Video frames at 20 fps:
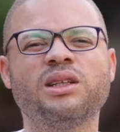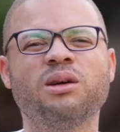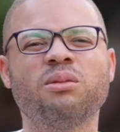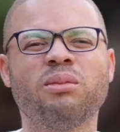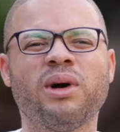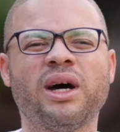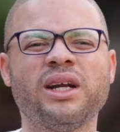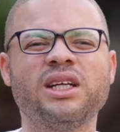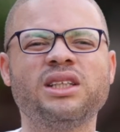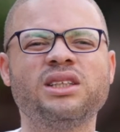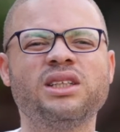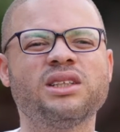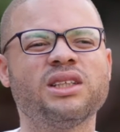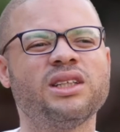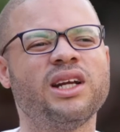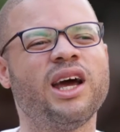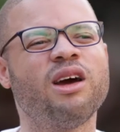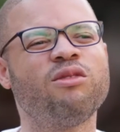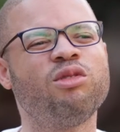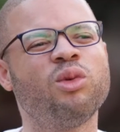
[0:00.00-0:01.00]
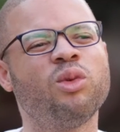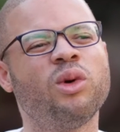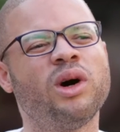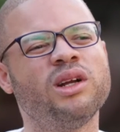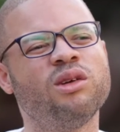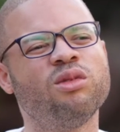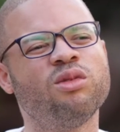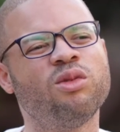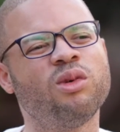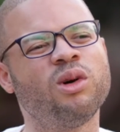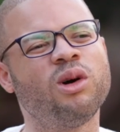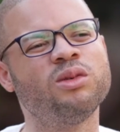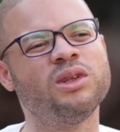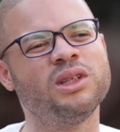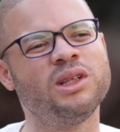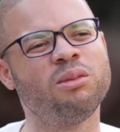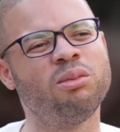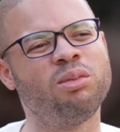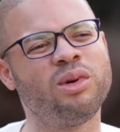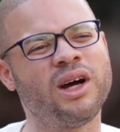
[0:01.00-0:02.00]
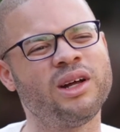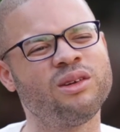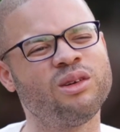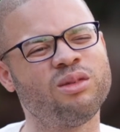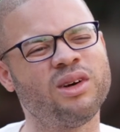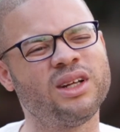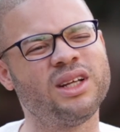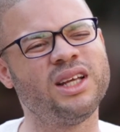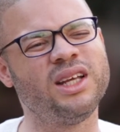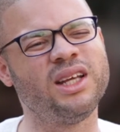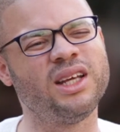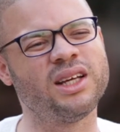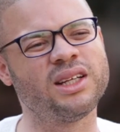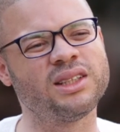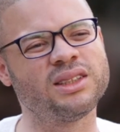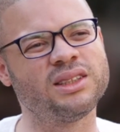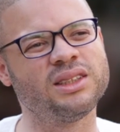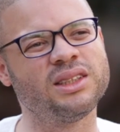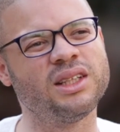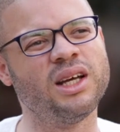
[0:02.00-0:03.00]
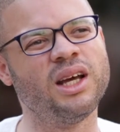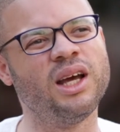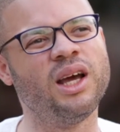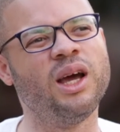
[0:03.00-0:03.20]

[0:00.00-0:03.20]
the managers and everyone involved in the brand over the years.